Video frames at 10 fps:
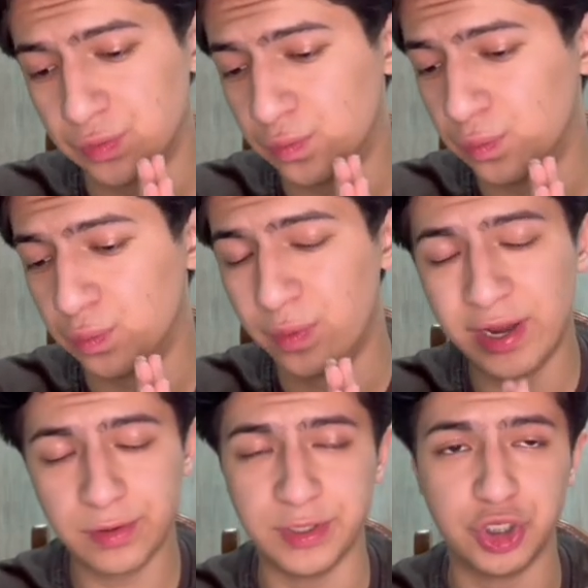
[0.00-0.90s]

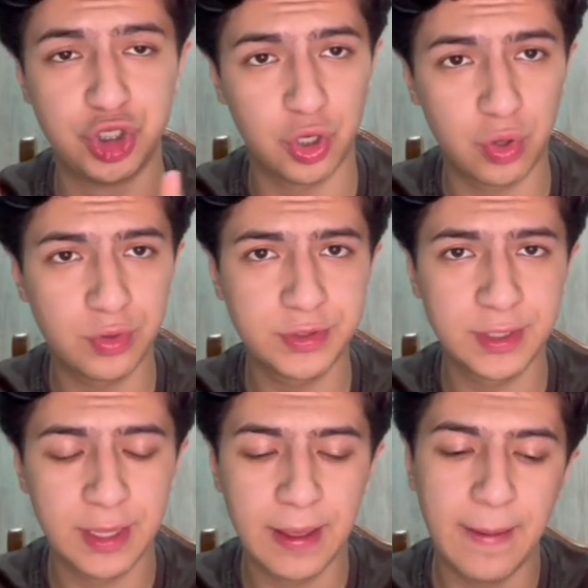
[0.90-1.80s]
very short,
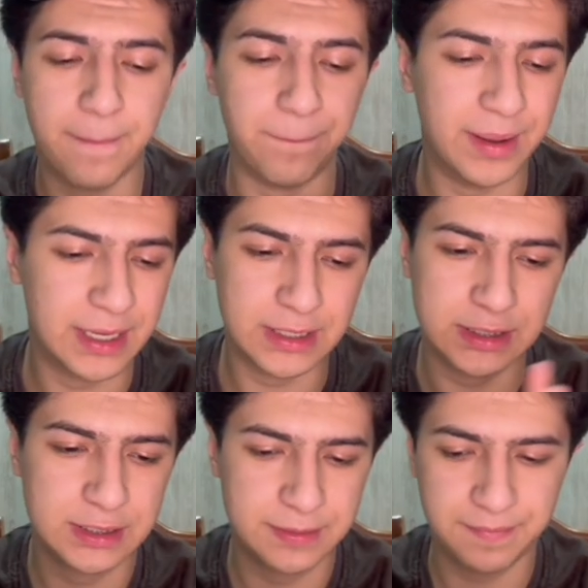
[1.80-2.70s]

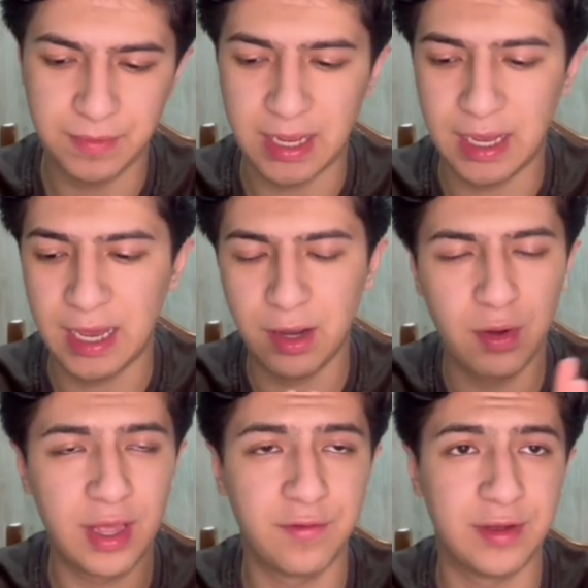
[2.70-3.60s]
but I don't
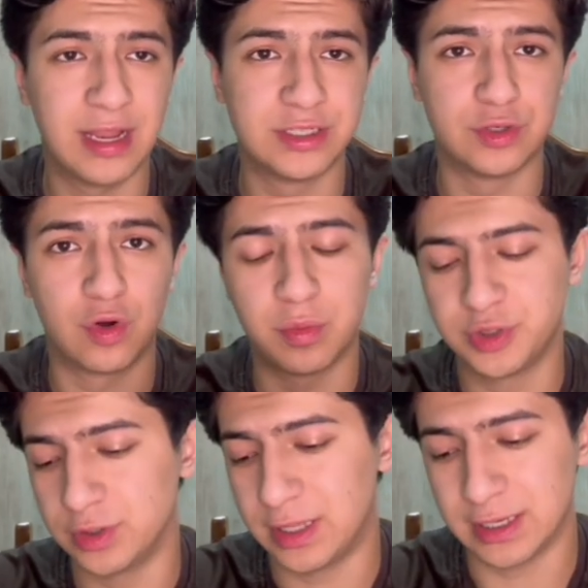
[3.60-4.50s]
have another option.
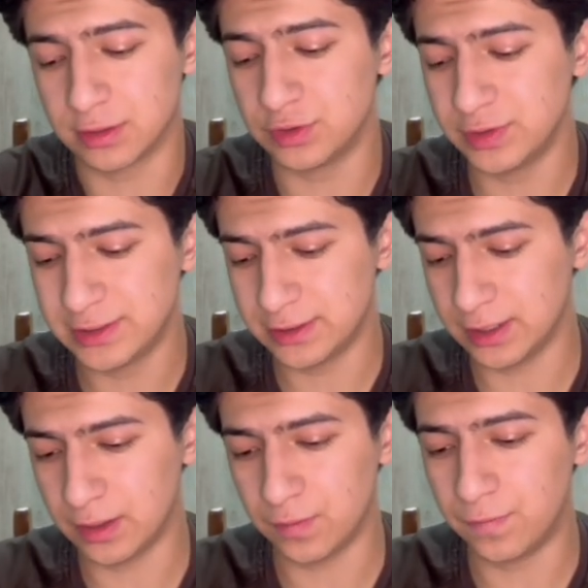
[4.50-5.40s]
Like, there is a
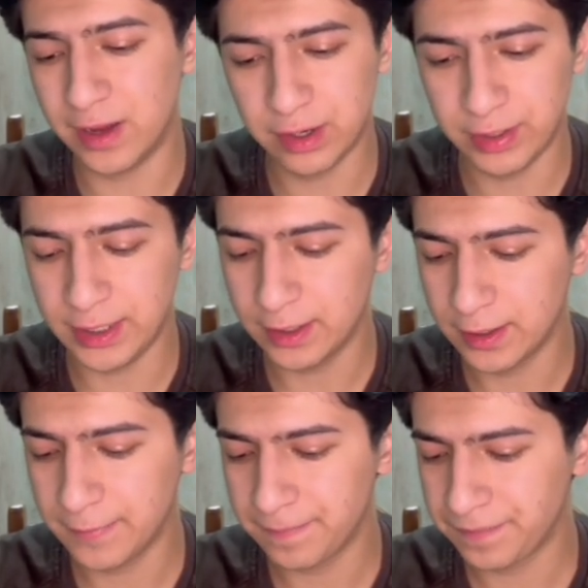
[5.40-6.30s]
very
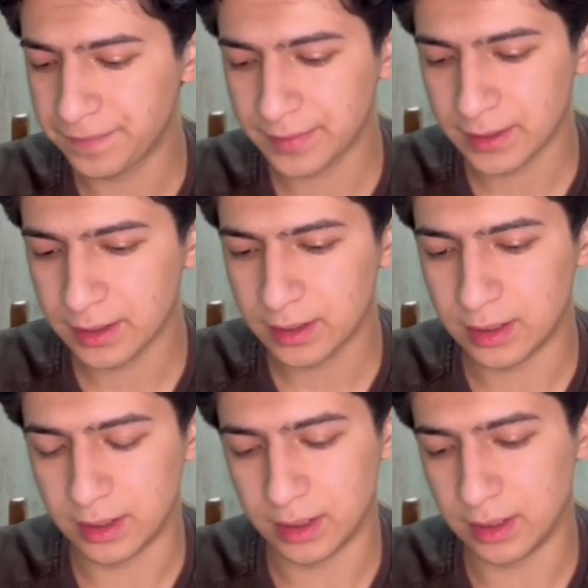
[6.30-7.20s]

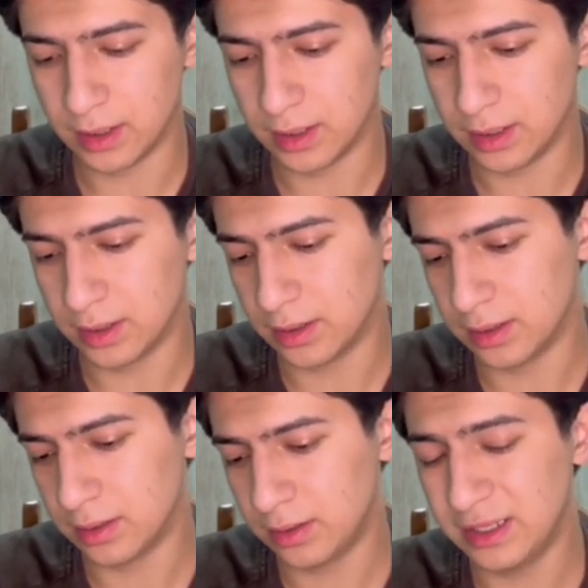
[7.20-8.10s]
little